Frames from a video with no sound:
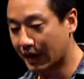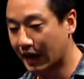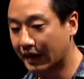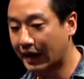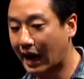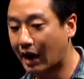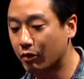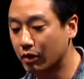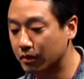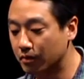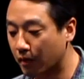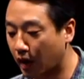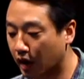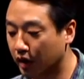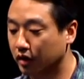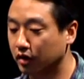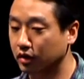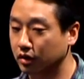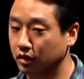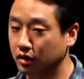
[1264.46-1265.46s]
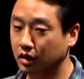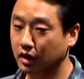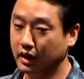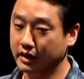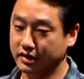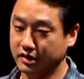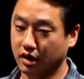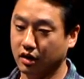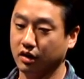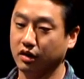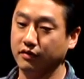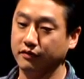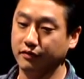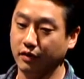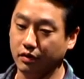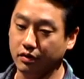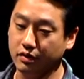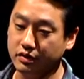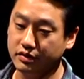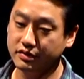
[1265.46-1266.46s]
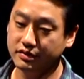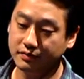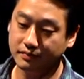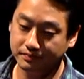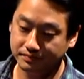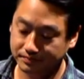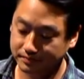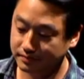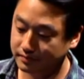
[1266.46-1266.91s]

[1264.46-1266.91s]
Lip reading: around how we model and target voters.